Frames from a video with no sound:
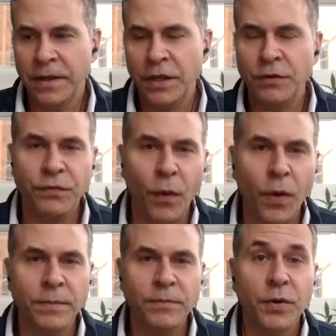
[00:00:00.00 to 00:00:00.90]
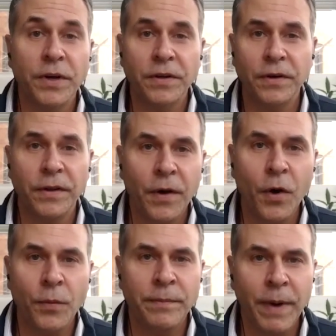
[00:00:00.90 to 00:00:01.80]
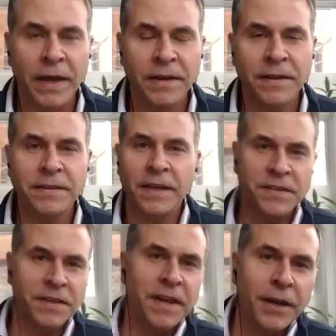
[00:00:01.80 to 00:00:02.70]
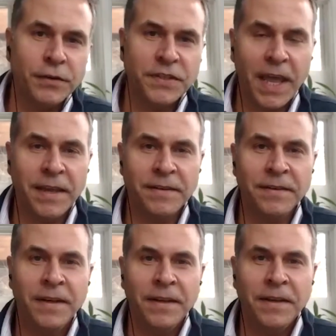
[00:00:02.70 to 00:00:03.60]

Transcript: informed, critical, open mind that doesn't entertain